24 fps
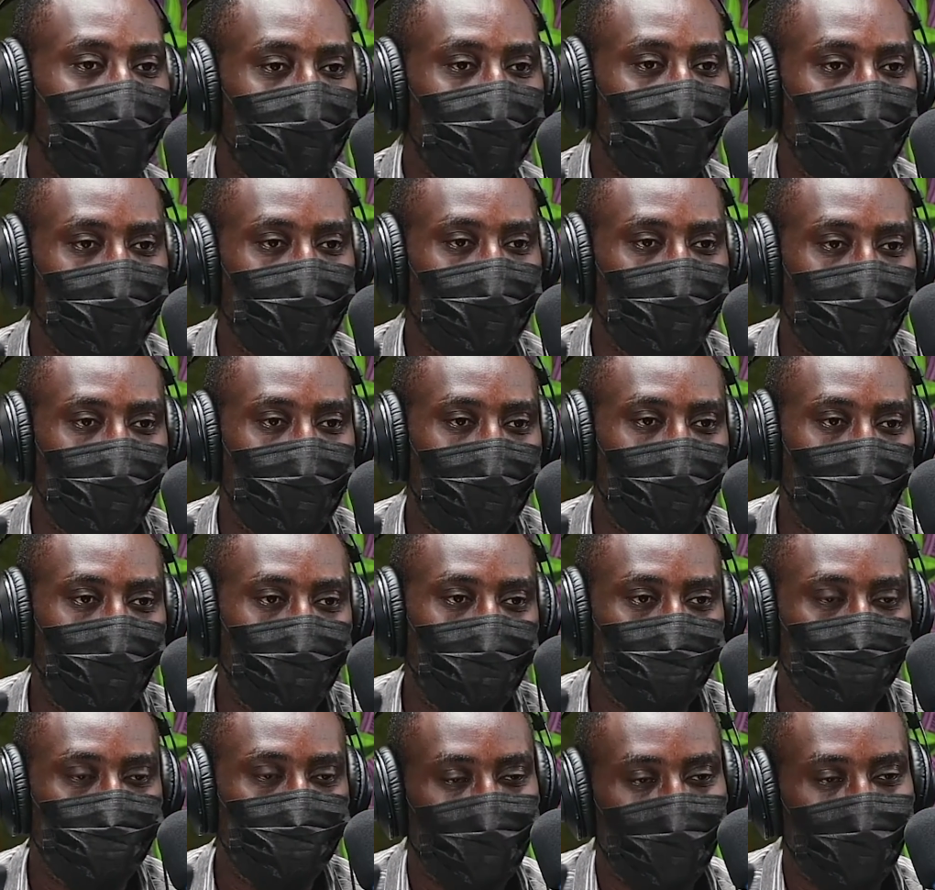Now,
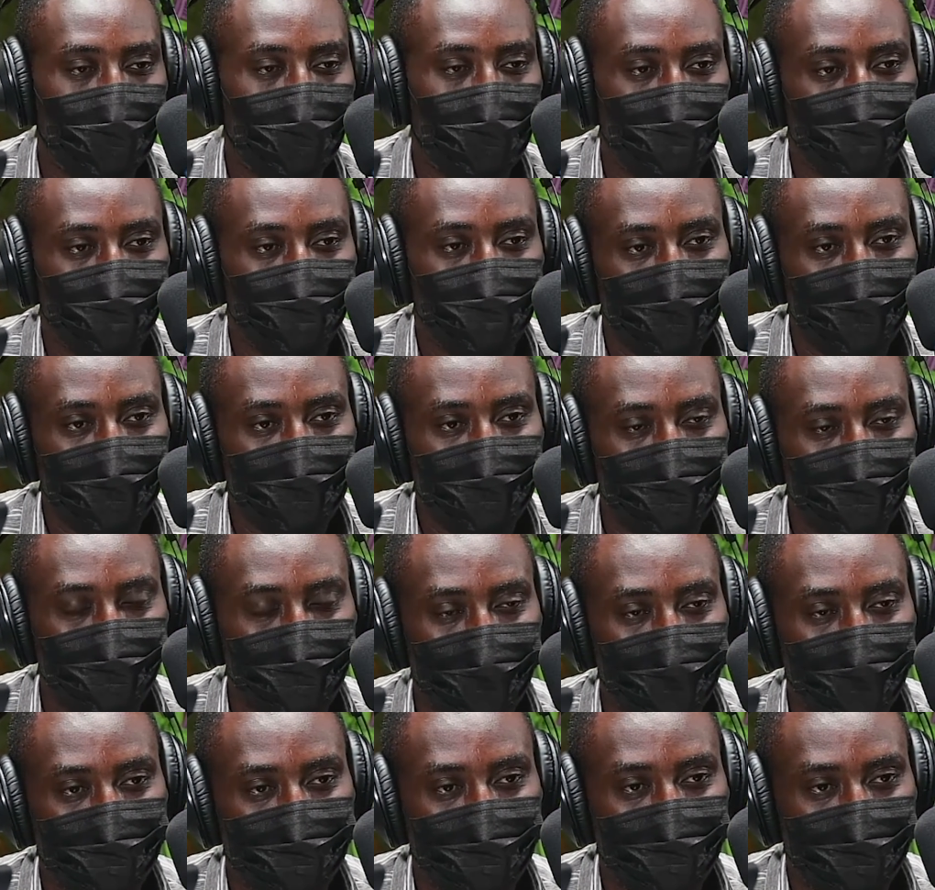if you take a look at
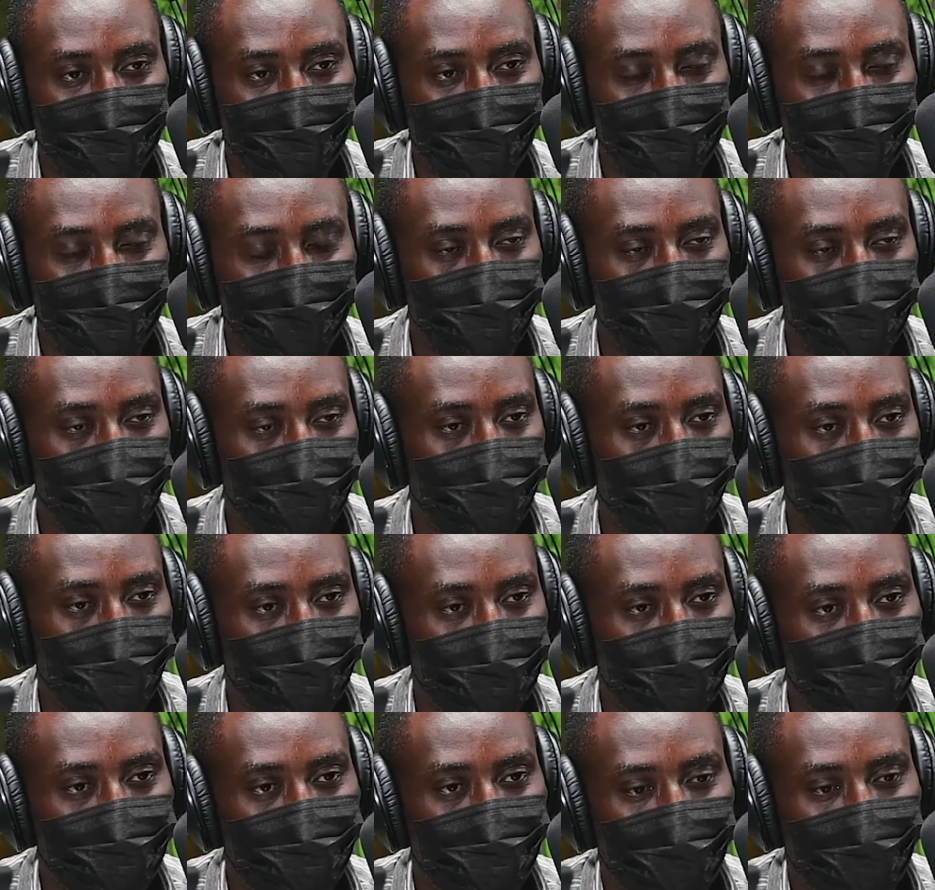the history of
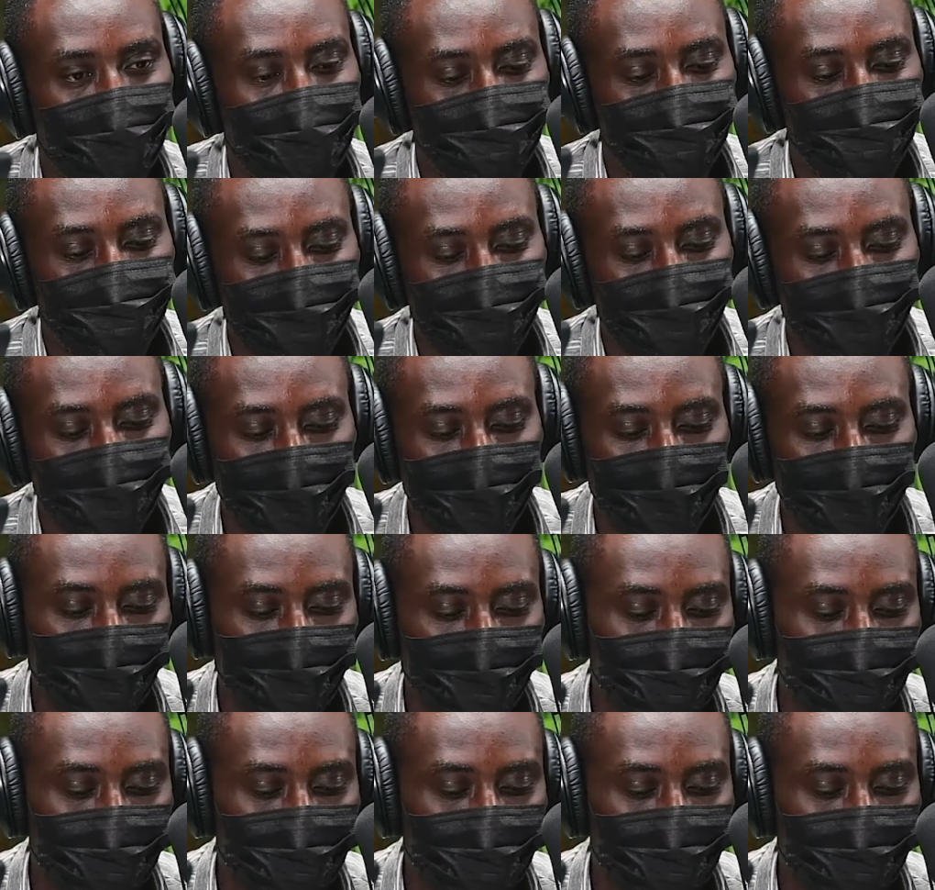Zambia and